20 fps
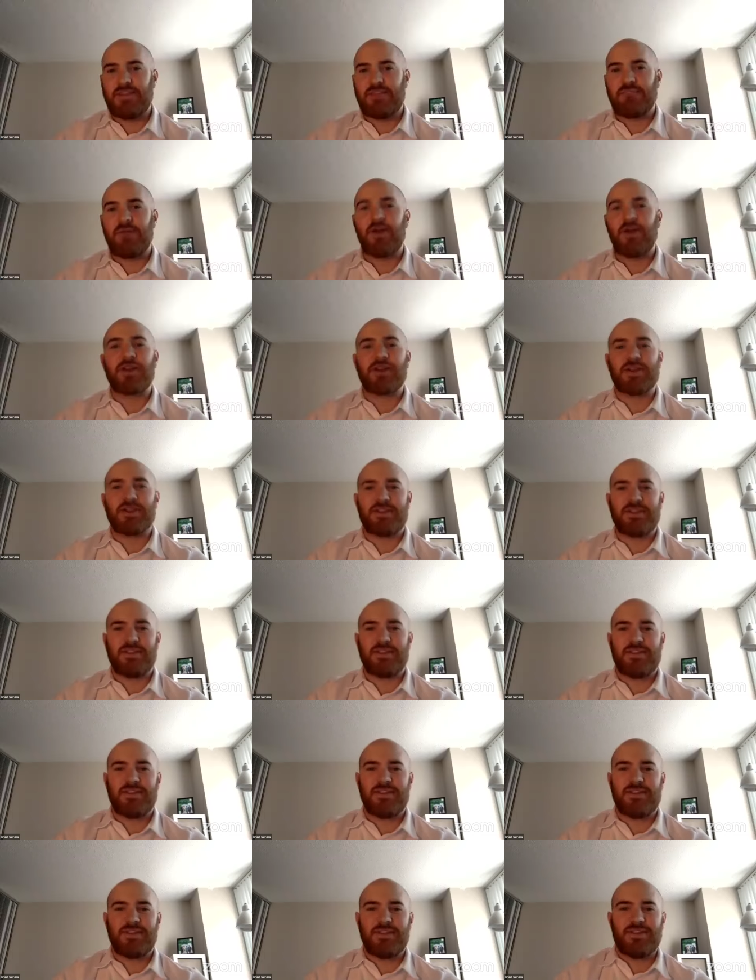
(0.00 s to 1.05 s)
the
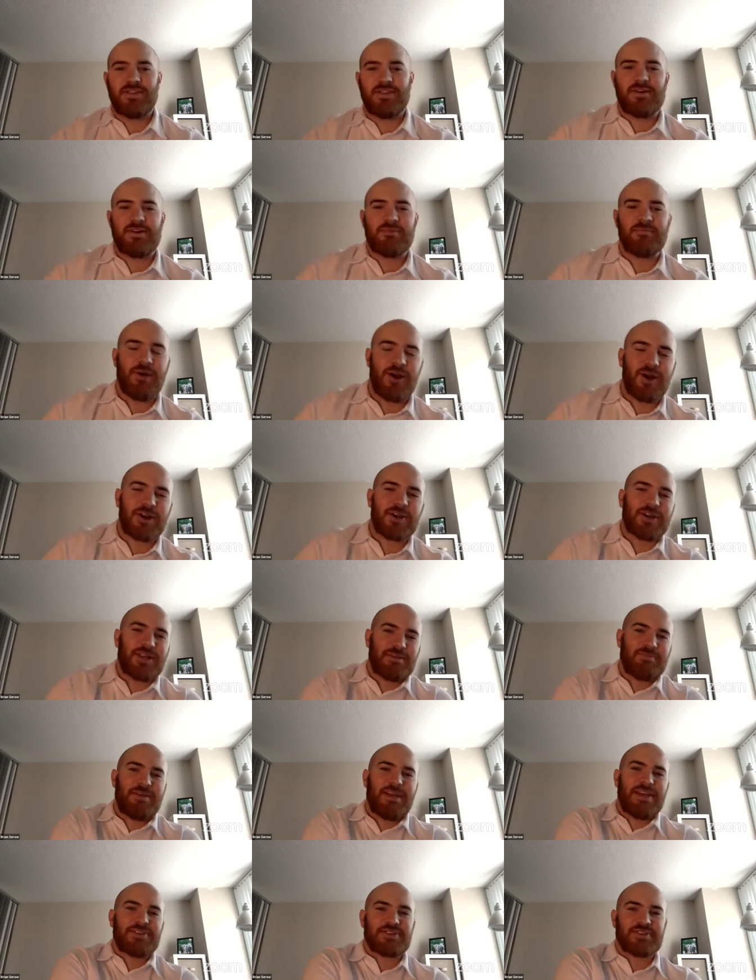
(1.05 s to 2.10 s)
specialty. Mar- the
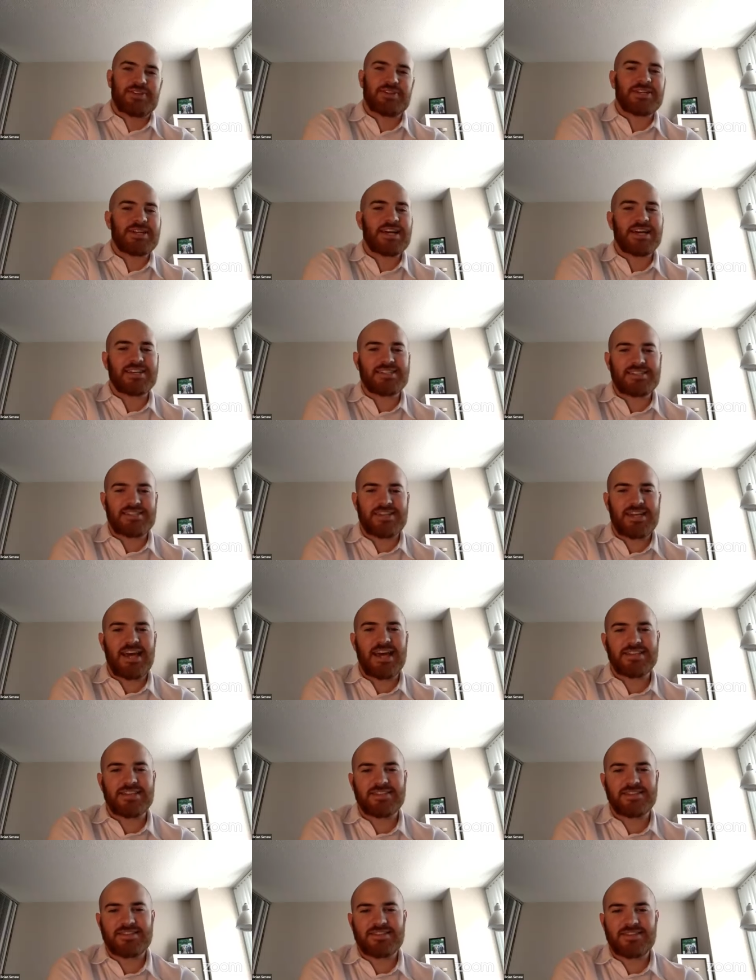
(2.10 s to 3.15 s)
marketing major does,
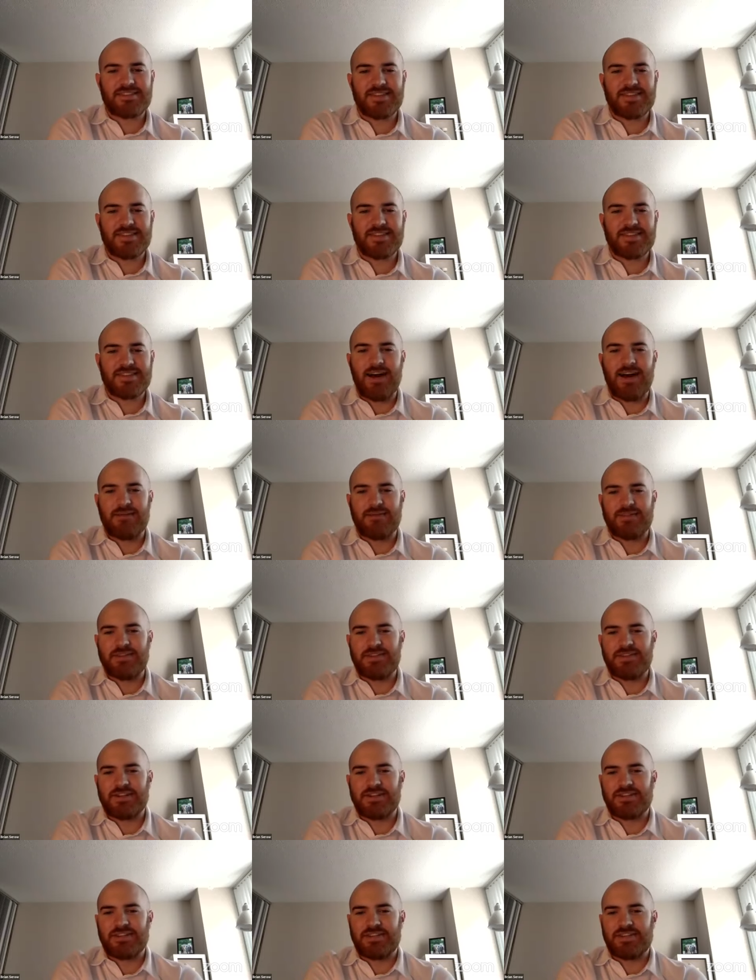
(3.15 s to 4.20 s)
yes. Um, and
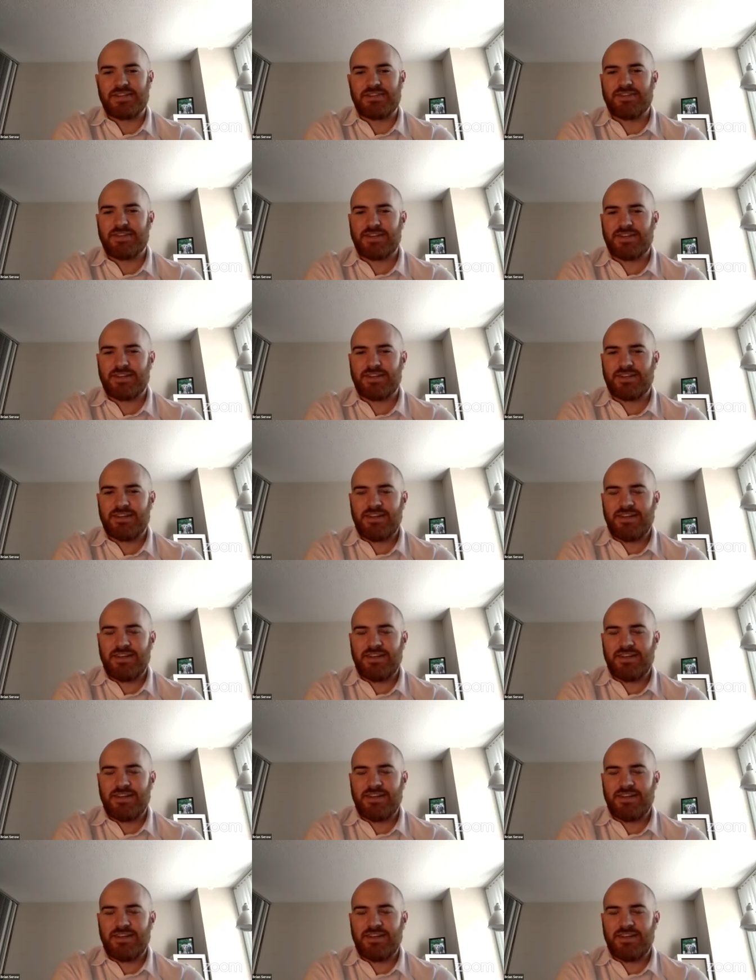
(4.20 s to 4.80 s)
there's even